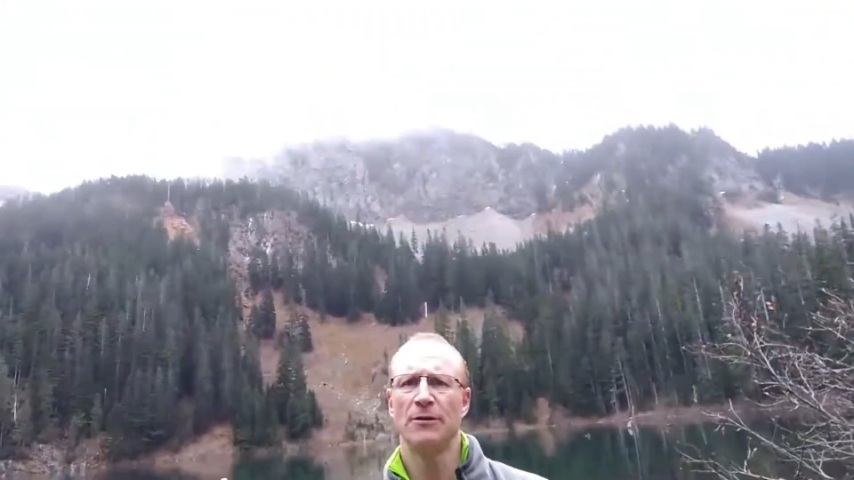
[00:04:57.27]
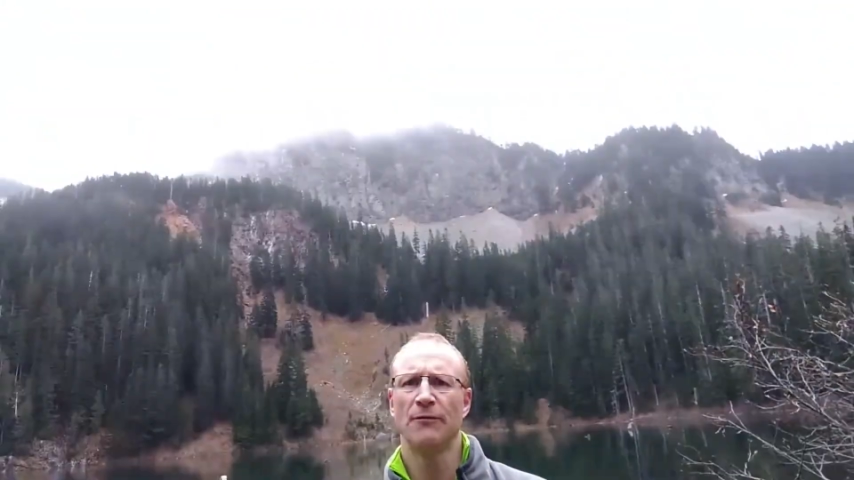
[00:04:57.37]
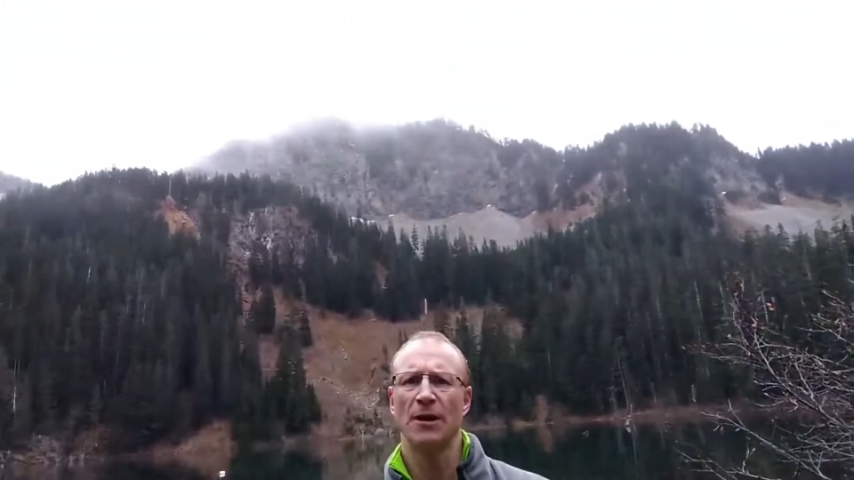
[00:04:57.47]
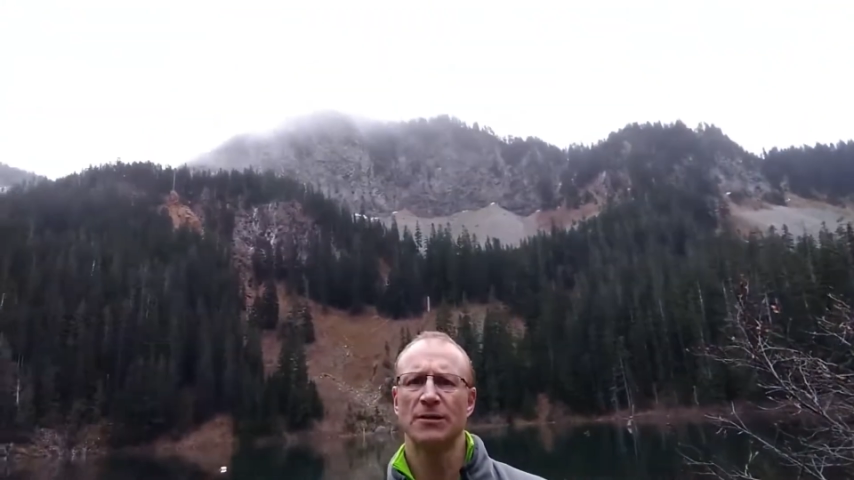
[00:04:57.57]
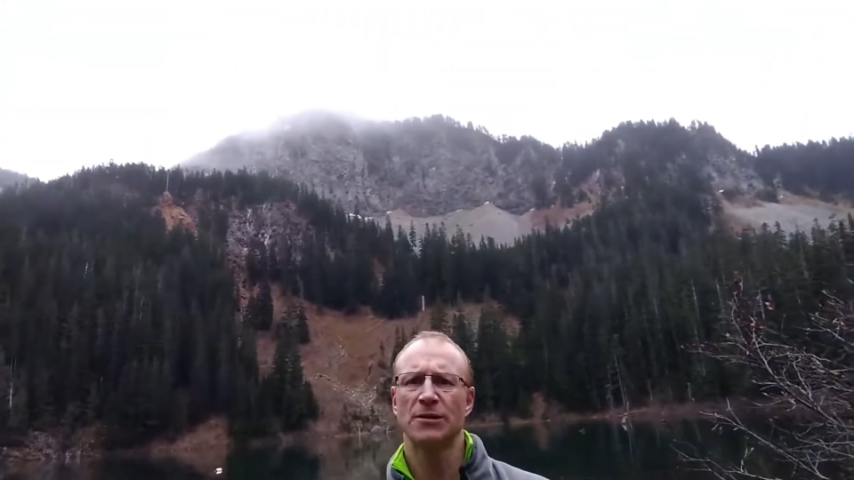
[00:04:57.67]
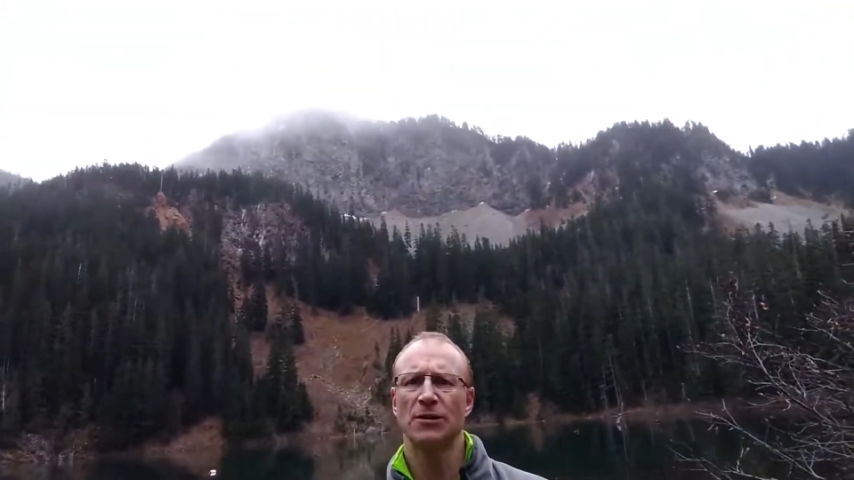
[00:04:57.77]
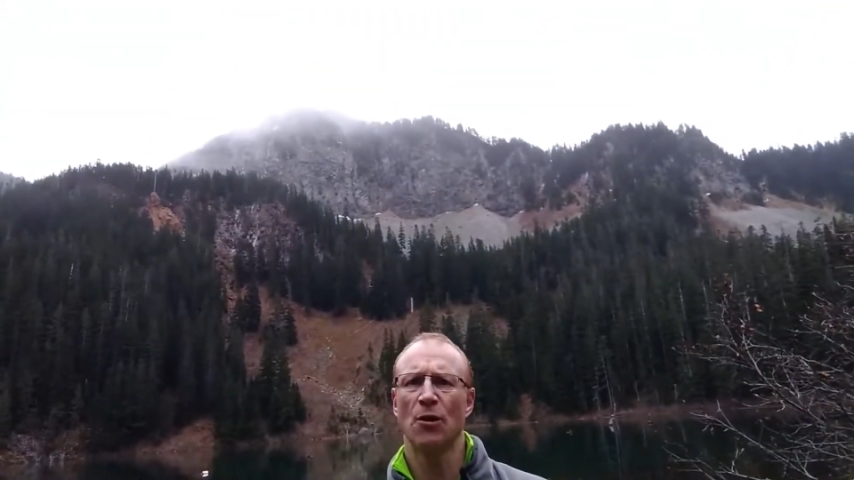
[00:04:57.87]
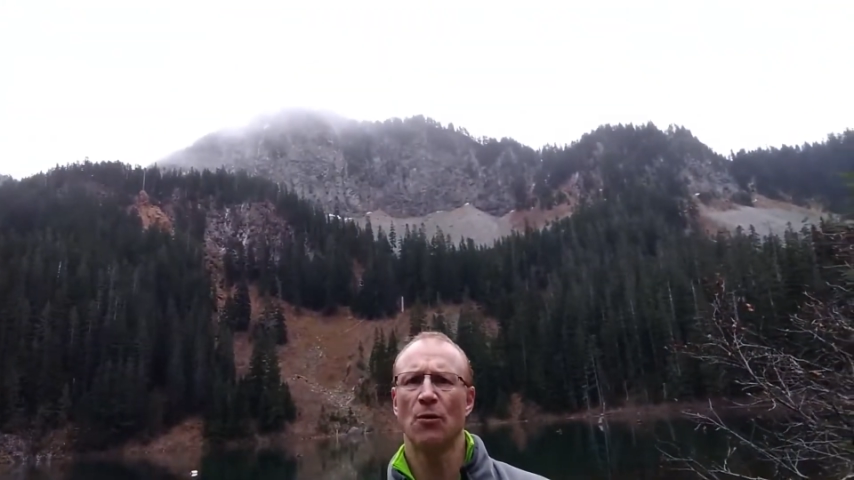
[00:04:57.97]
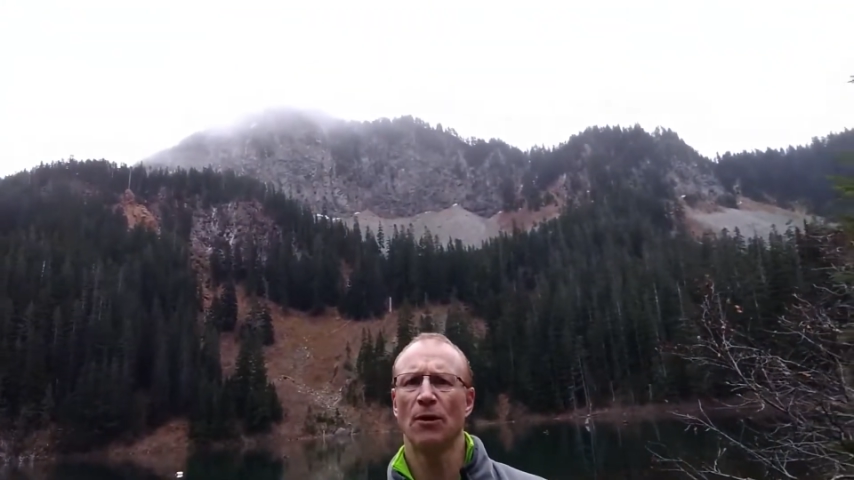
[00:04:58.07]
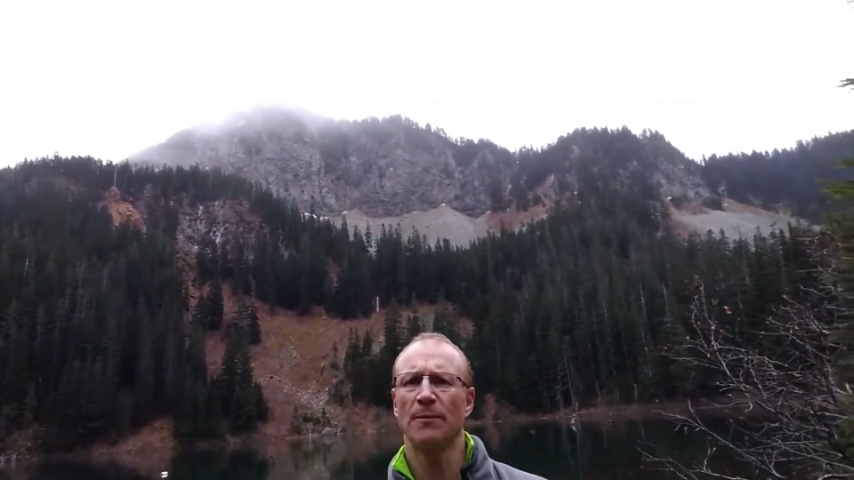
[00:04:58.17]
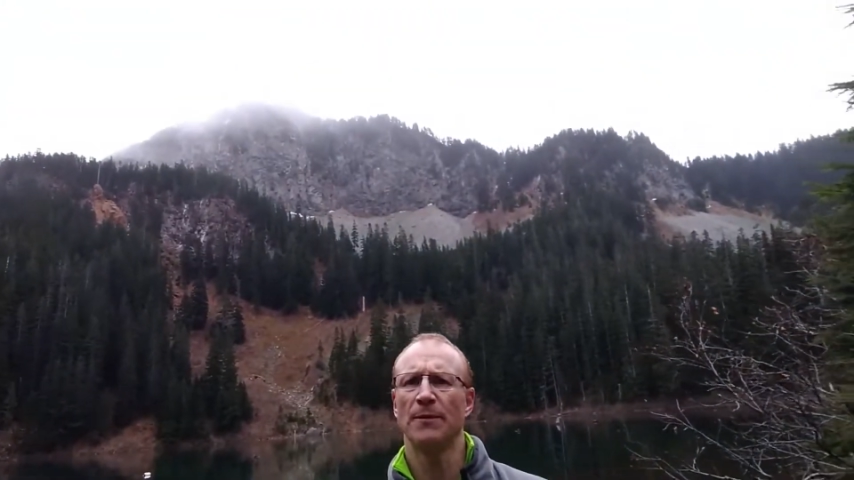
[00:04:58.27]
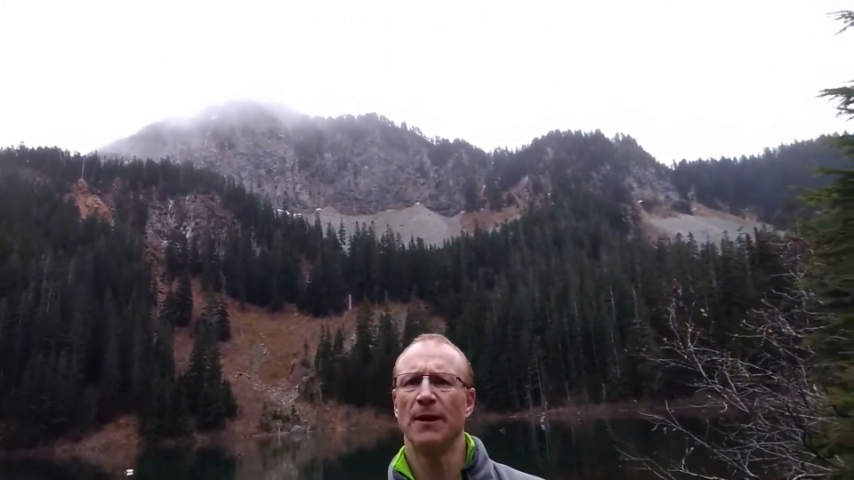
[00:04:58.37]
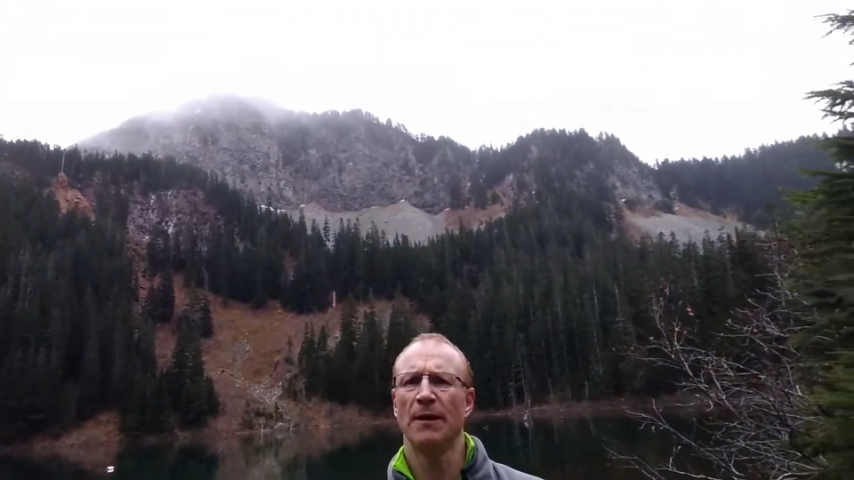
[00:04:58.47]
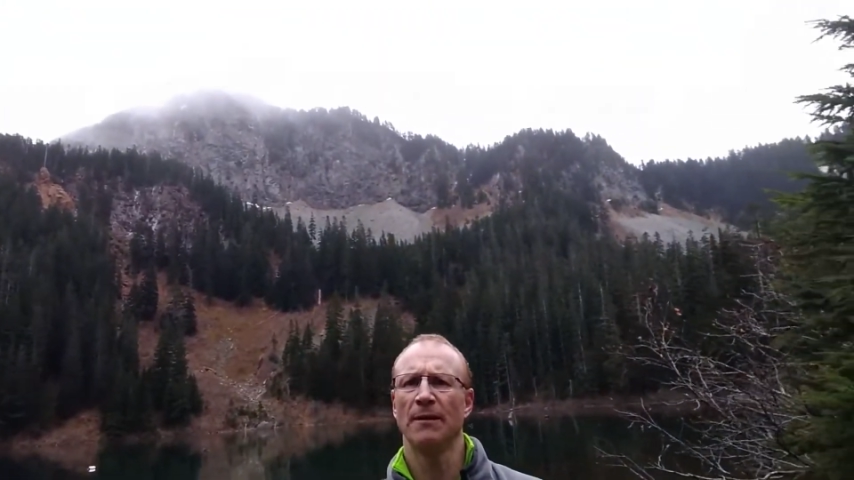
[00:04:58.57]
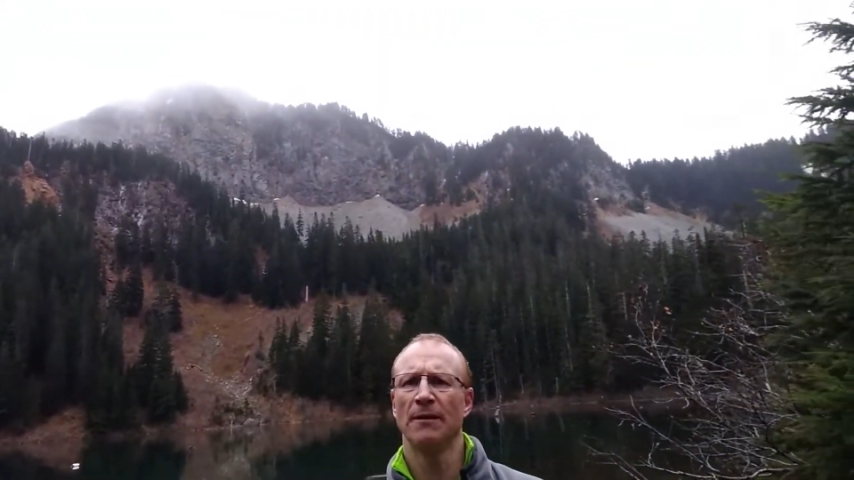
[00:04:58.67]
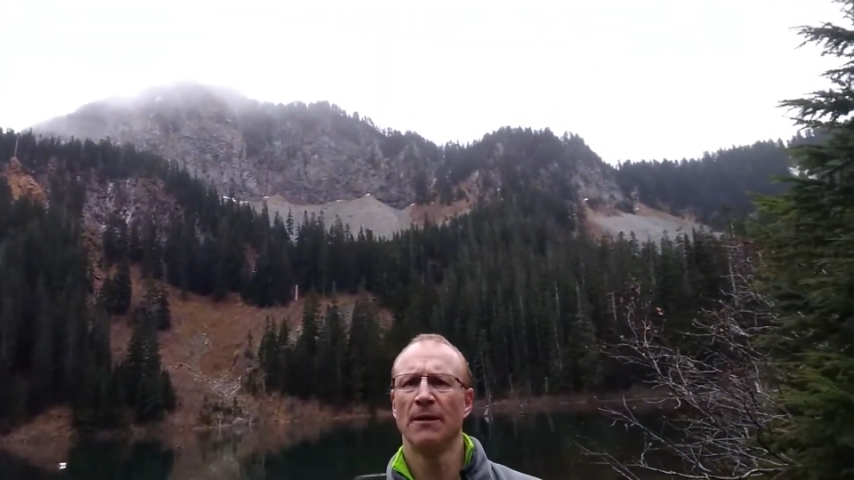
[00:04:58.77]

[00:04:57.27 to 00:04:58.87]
you've got snow all up in there,